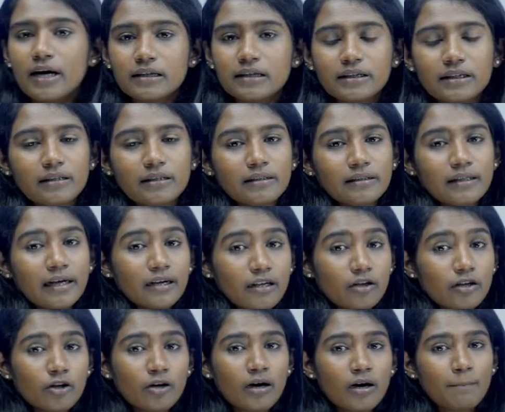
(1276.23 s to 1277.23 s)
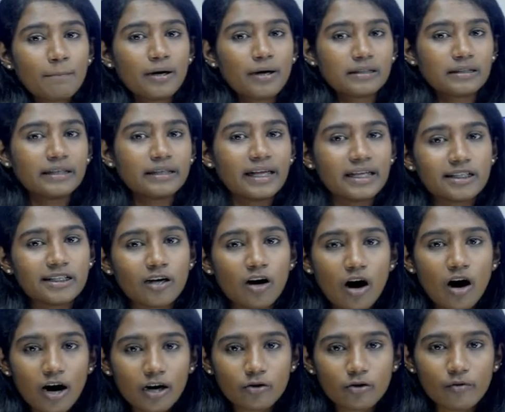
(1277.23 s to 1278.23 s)
consider that, you know, a person touching
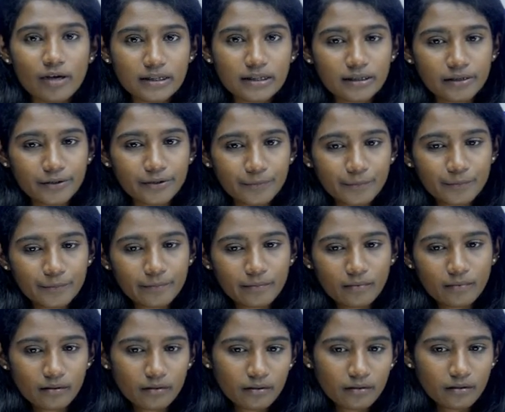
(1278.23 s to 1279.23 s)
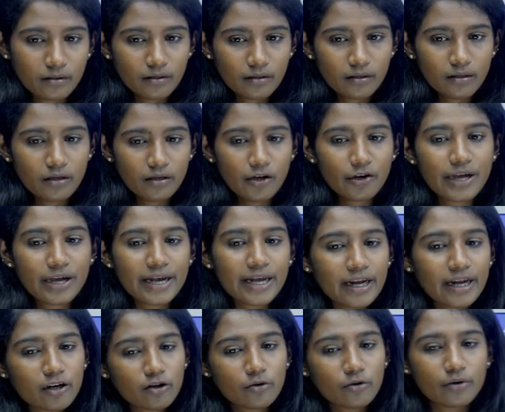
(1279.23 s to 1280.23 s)
hot vessel. You can
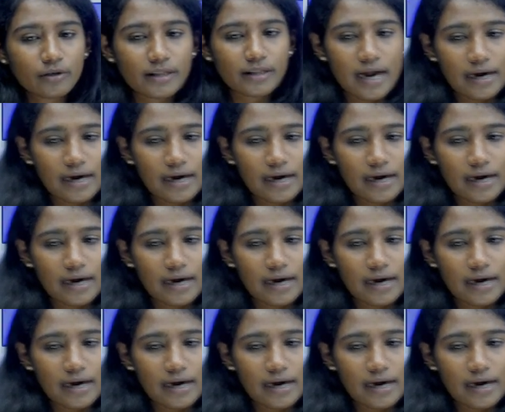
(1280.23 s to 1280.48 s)
include